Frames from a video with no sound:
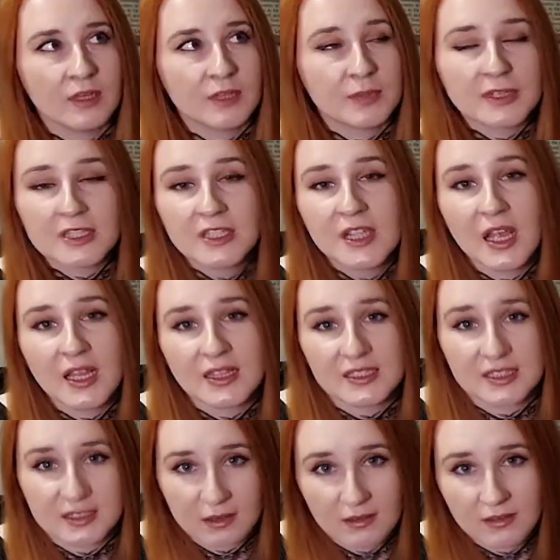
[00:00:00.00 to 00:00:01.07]
especially at the
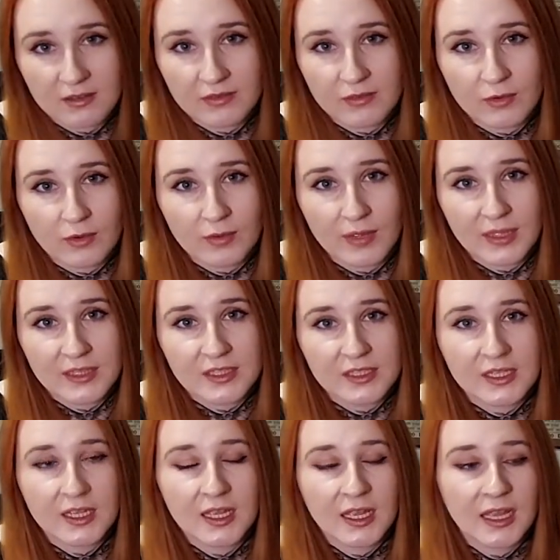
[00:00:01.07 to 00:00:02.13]
start of formats,